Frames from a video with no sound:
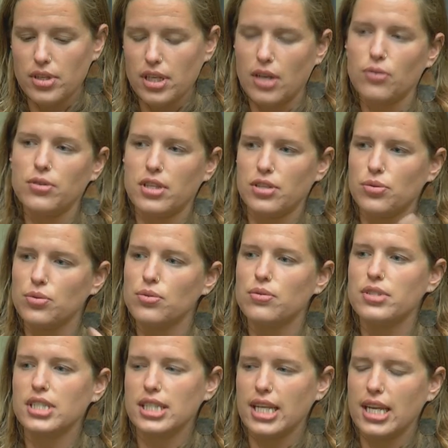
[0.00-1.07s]
the, the
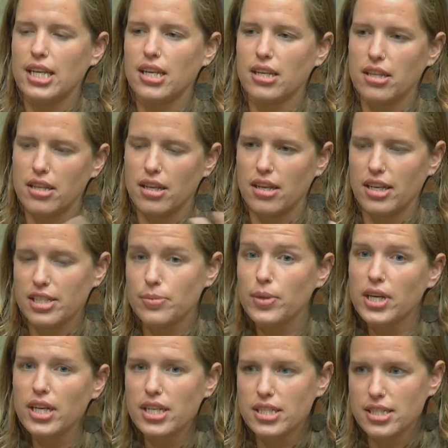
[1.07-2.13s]
tools that they need and the
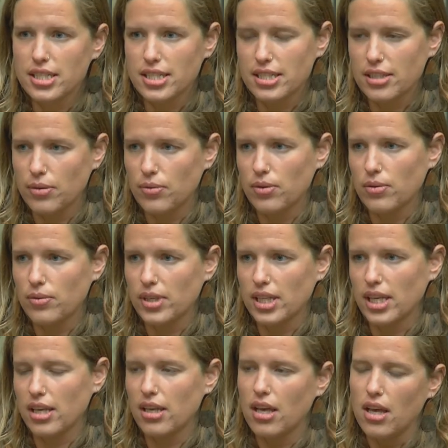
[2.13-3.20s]
experiences that will
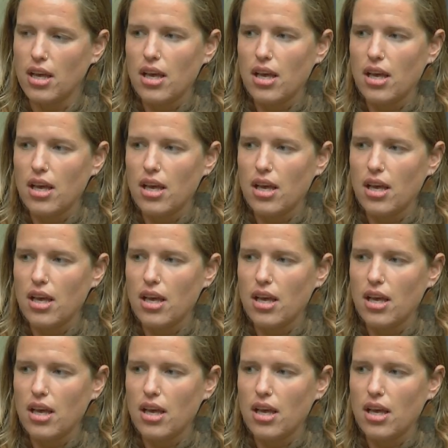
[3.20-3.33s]
really